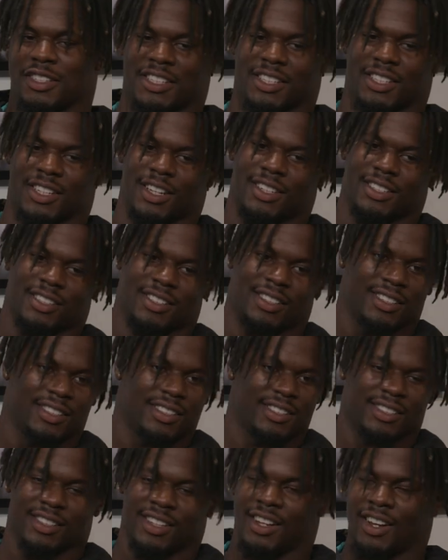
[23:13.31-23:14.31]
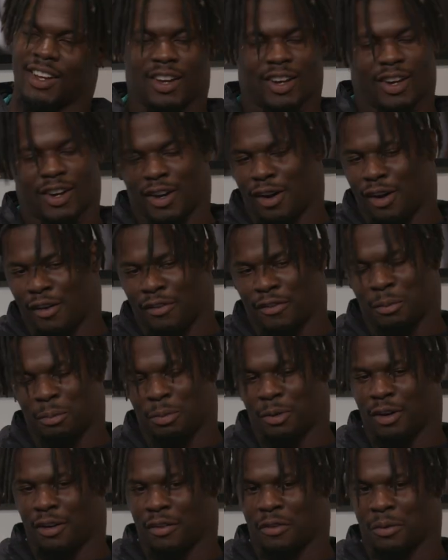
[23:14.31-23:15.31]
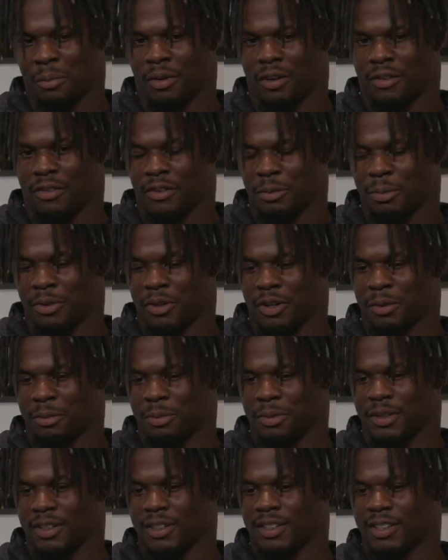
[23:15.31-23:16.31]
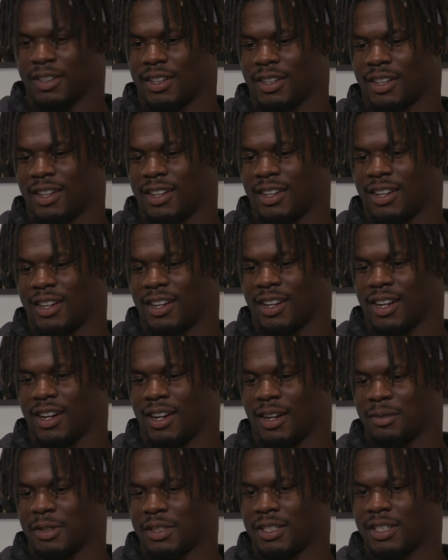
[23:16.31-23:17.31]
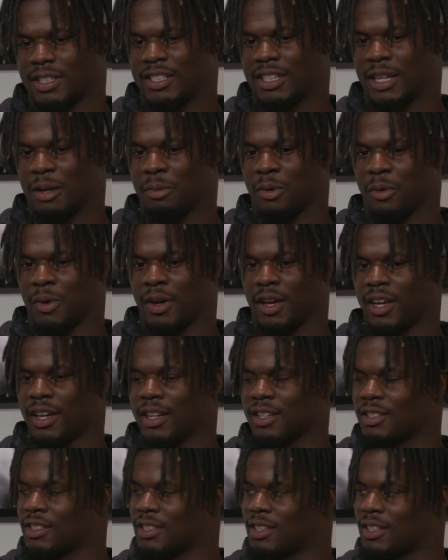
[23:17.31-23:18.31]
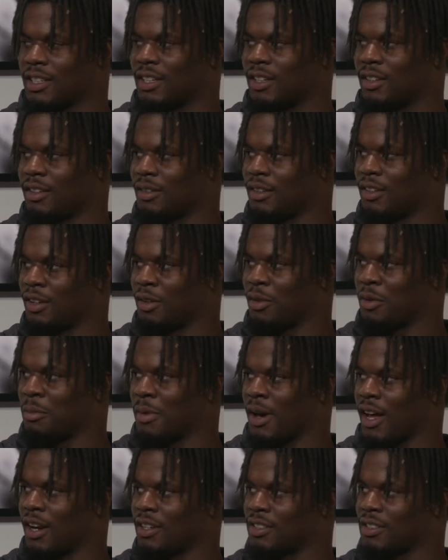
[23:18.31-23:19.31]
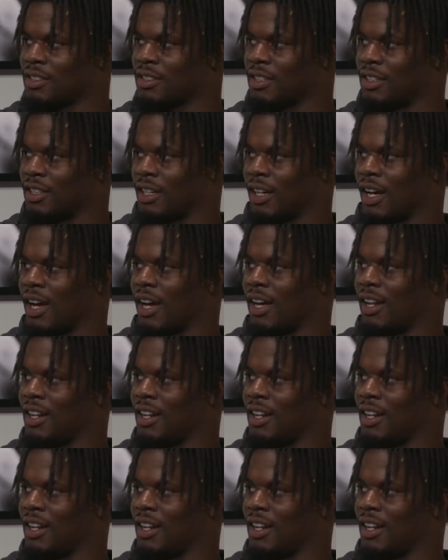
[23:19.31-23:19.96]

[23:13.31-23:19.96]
the season, it's all football, but just to step away and see, you know, what matters to the guy